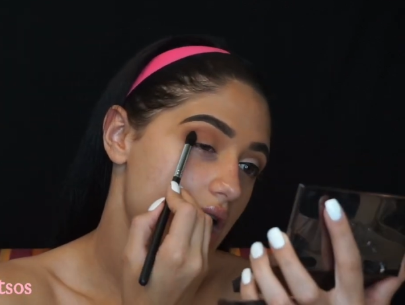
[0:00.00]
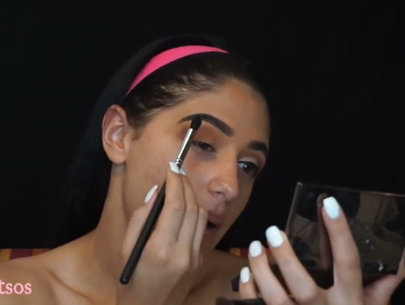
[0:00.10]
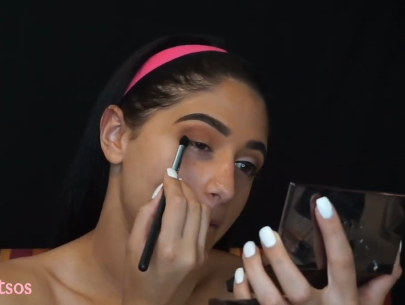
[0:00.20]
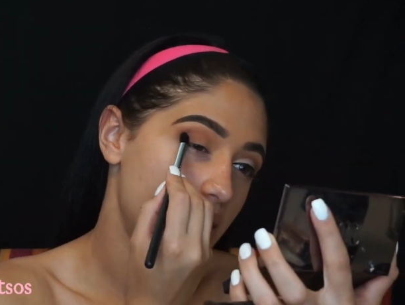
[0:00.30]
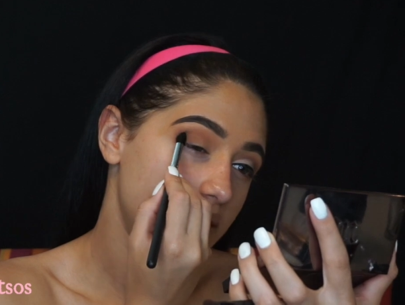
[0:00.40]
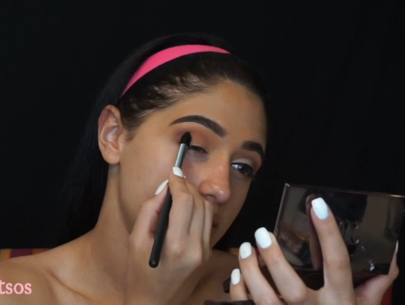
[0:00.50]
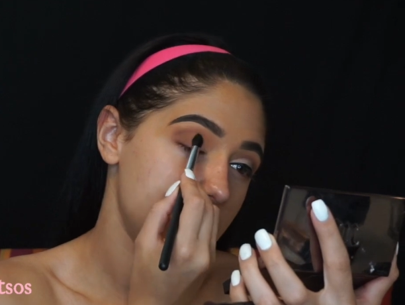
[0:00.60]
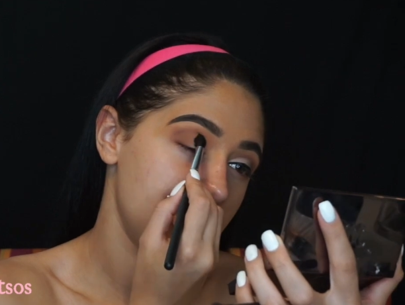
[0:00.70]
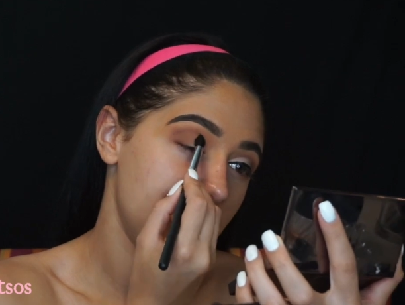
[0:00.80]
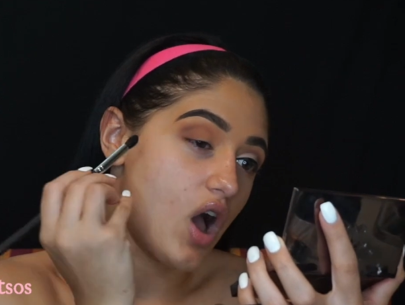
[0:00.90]
So I'm just going to
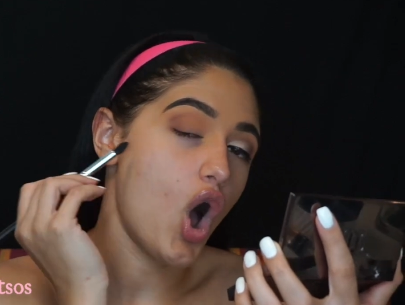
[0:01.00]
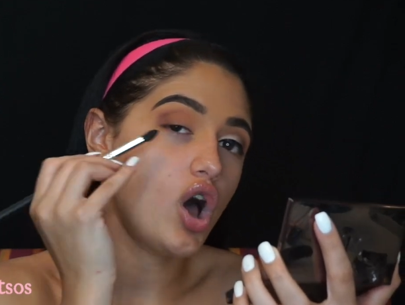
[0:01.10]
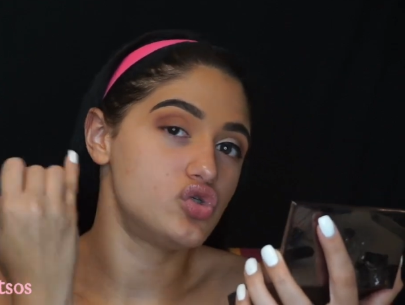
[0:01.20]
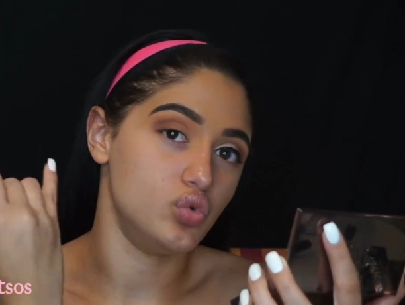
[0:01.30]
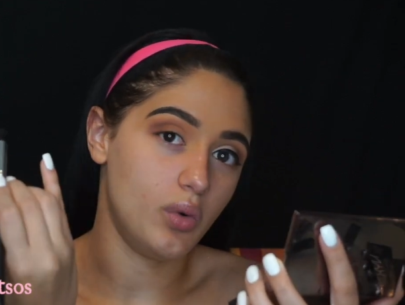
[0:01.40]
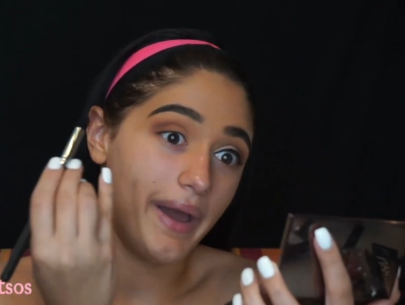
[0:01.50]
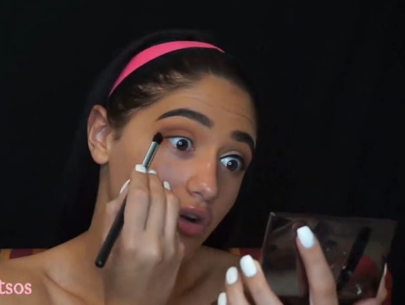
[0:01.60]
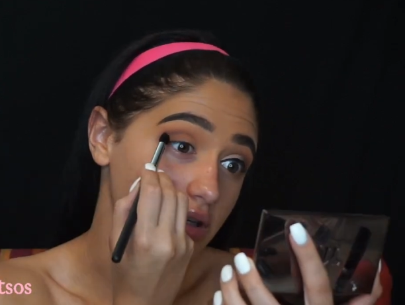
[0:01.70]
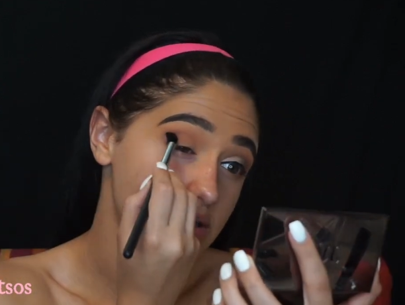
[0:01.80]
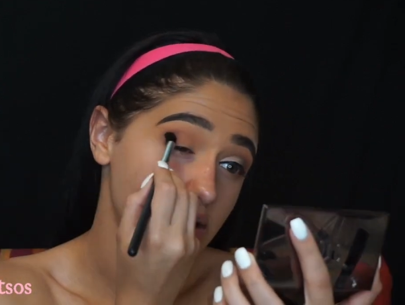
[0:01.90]
do it. I'm just going
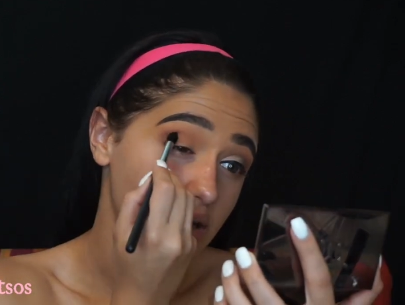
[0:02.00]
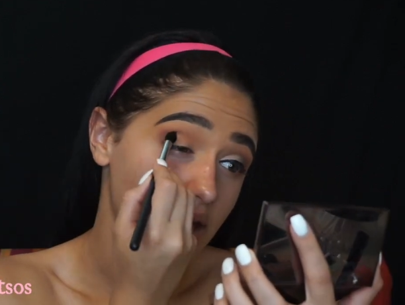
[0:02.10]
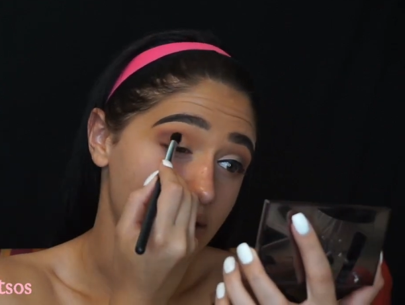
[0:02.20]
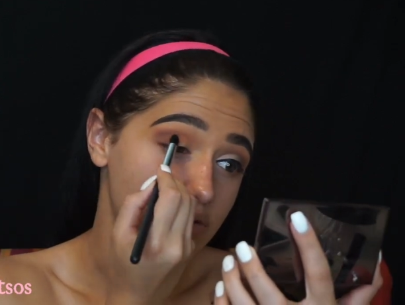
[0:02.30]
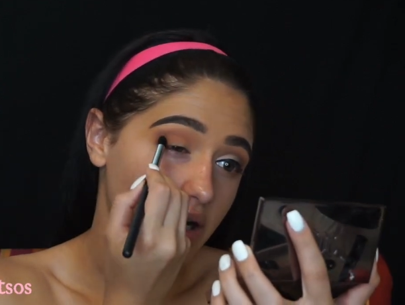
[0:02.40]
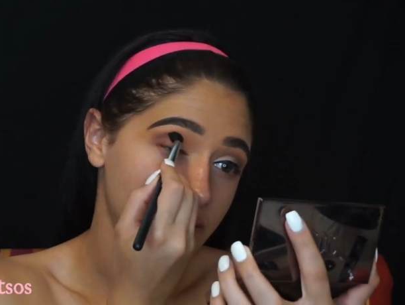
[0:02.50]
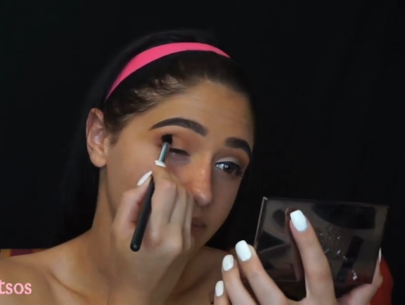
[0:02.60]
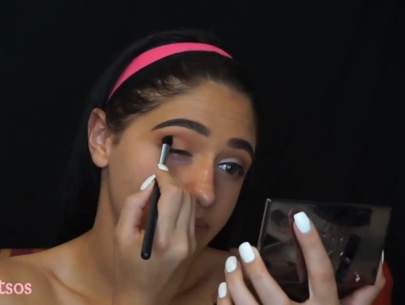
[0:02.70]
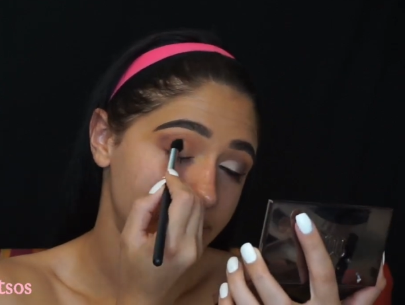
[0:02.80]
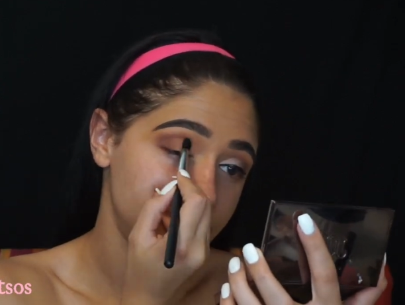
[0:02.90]
to
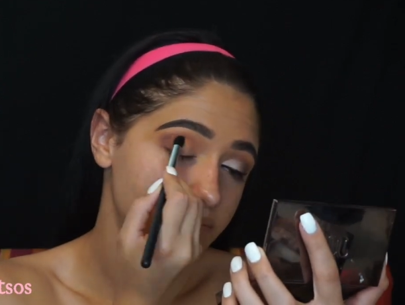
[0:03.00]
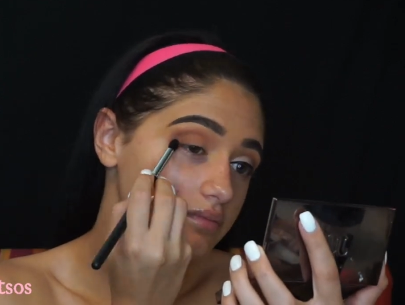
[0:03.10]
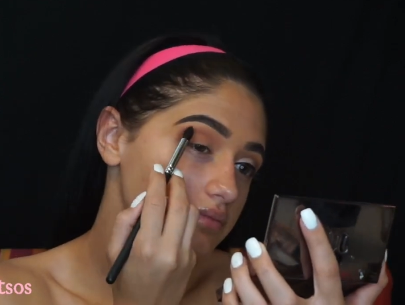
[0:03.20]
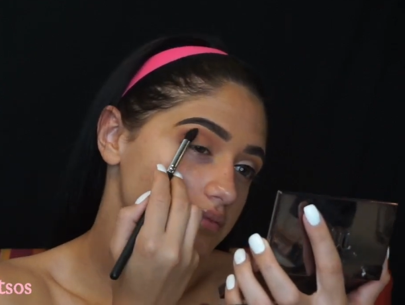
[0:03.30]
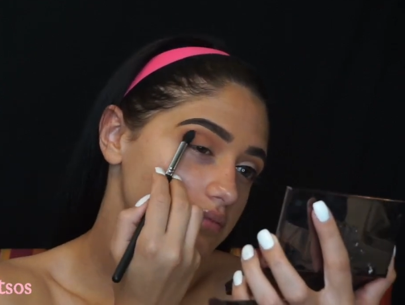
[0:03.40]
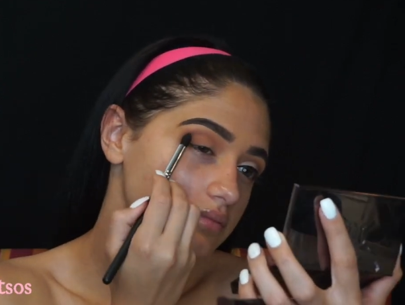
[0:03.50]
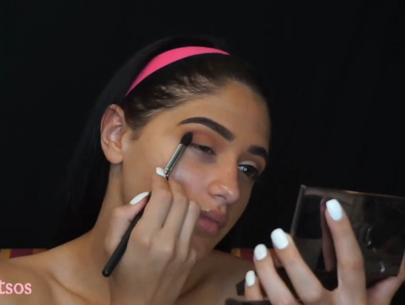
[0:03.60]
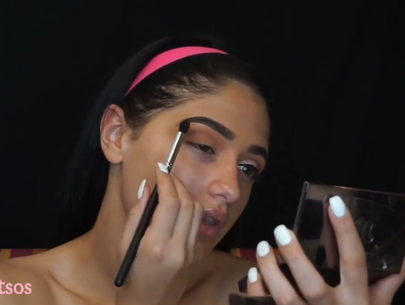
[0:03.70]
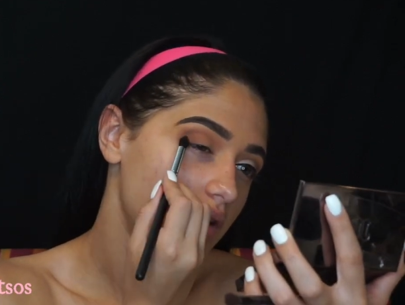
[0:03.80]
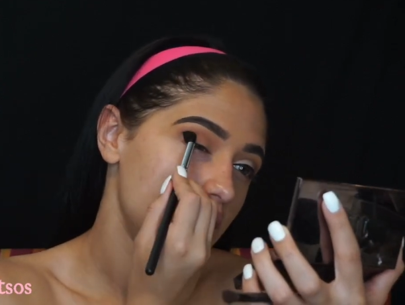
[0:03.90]
blend this
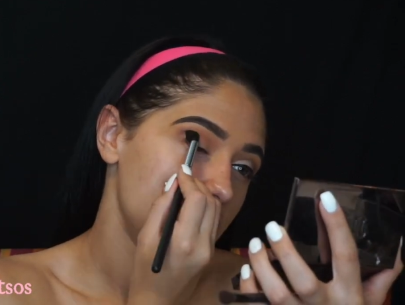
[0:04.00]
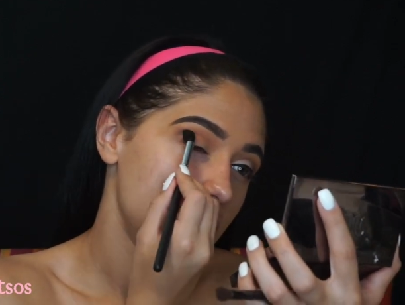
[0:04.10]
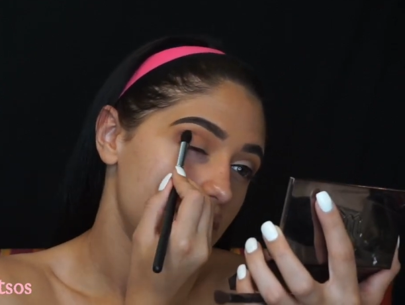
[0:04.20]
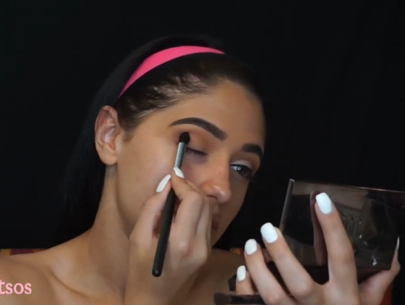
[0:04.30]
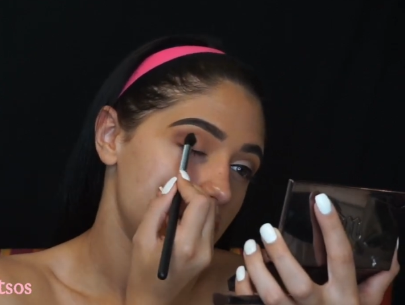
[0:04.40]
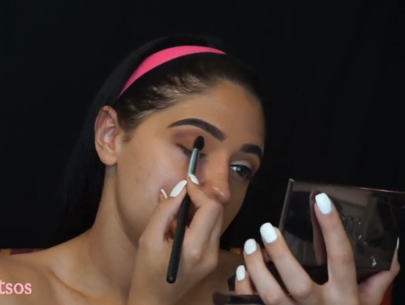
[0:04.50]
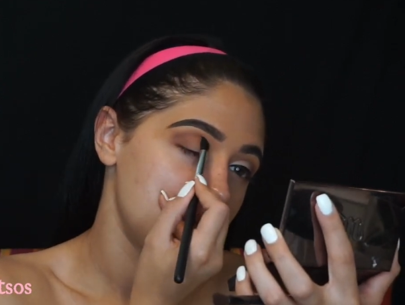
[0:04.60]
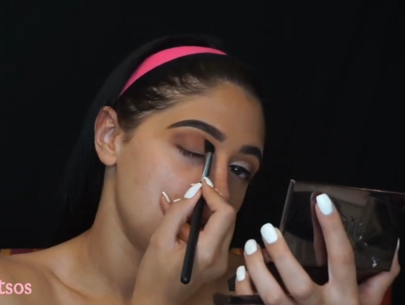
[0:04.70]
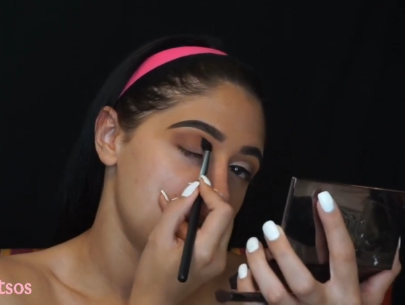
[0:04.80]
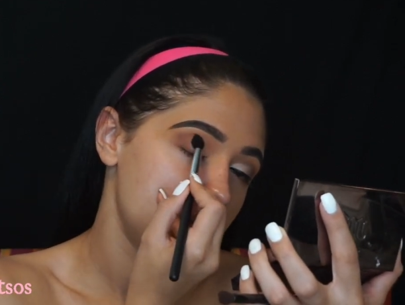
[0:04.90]

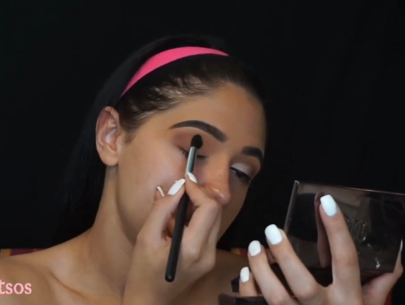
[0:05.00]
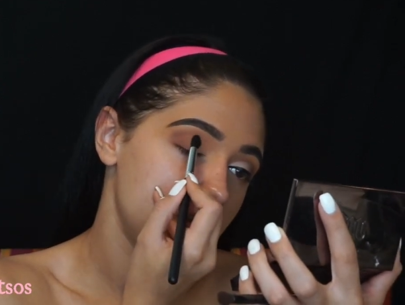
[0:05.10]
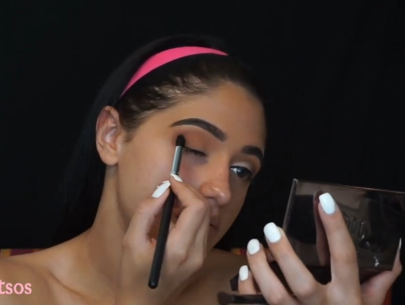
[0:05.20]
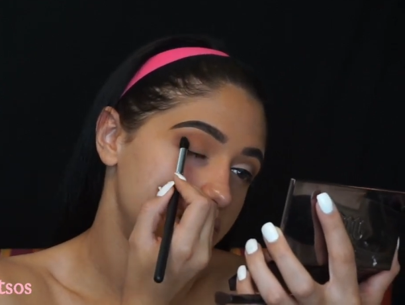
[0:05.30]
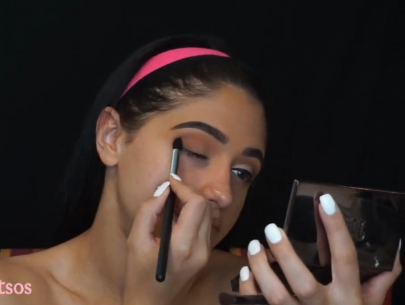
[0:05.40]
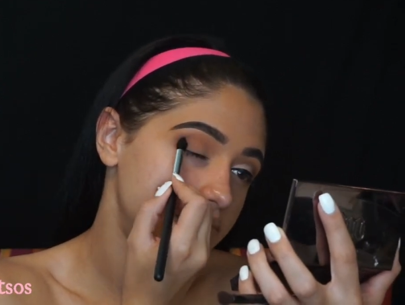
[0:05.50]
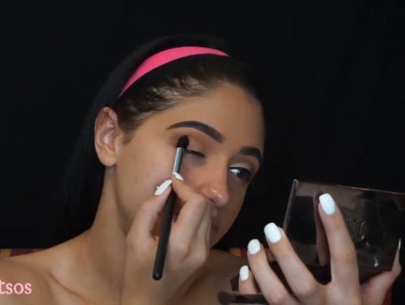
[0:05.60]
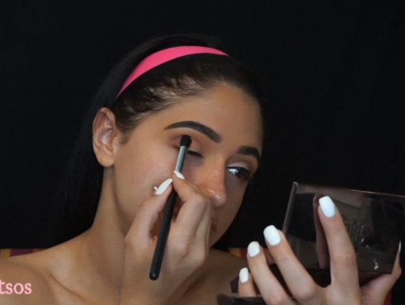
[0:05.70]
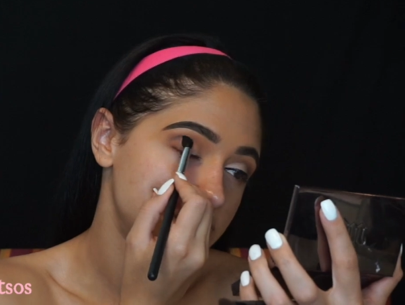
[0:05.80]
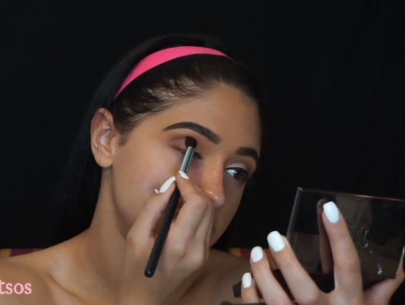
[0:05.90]
onto my crease
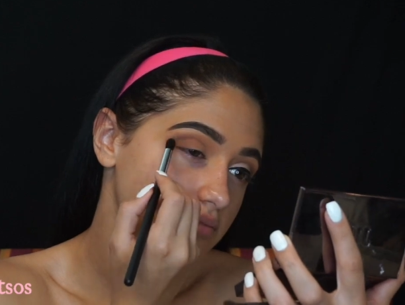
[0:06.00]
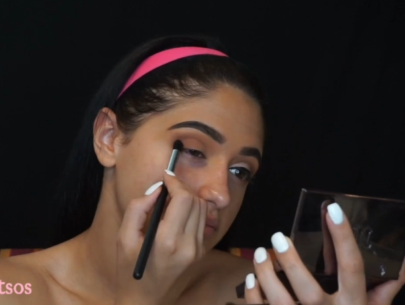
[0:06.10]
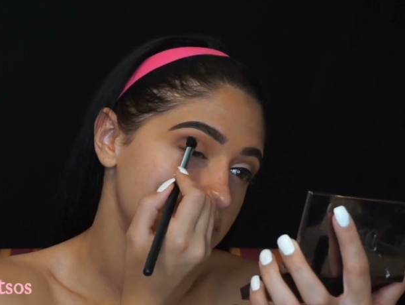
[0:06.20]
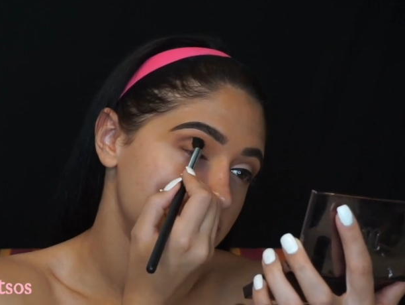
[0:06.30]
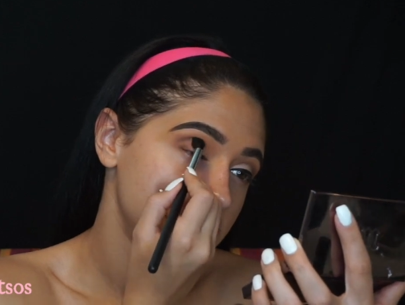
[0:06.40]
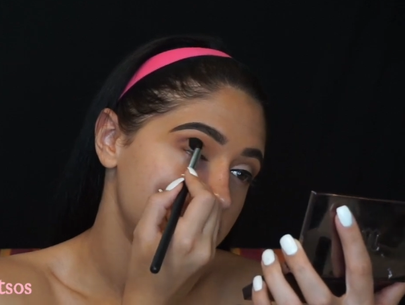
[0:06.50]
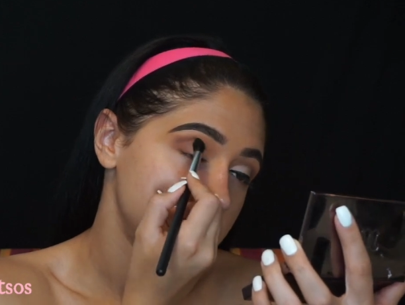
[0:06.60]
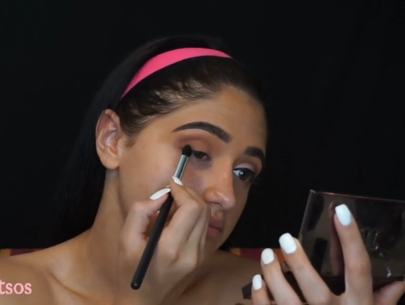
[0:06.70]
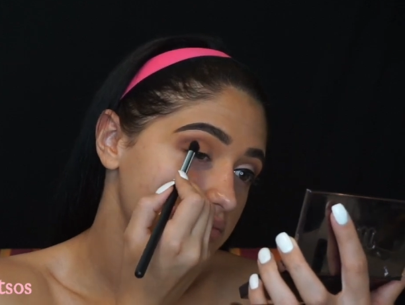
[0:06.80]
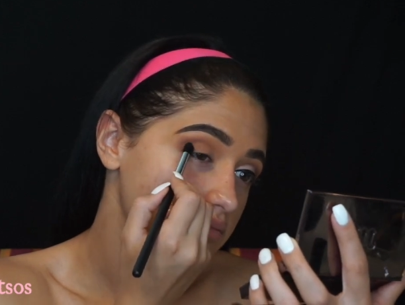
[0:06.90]

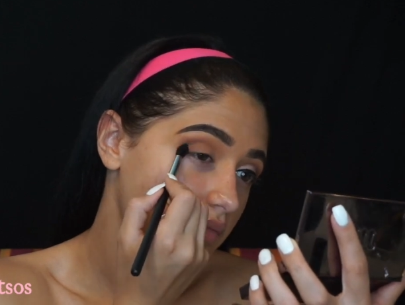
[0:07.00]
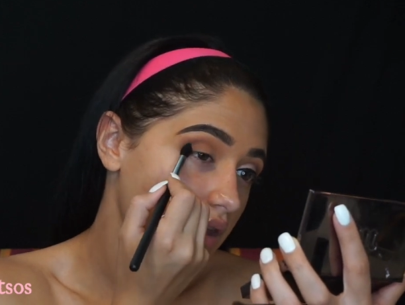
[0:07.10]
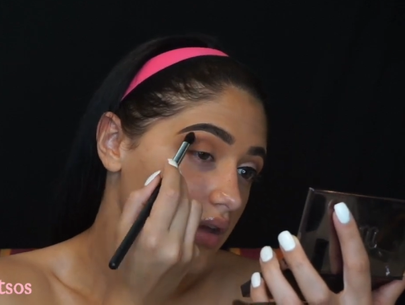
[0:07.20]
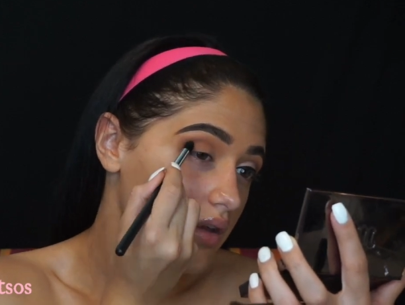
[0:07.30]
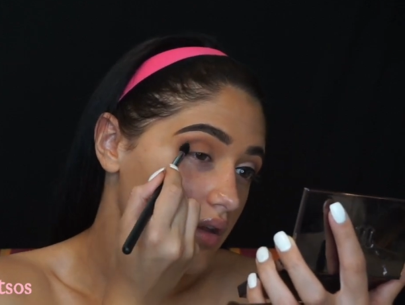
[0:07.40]
and drag it.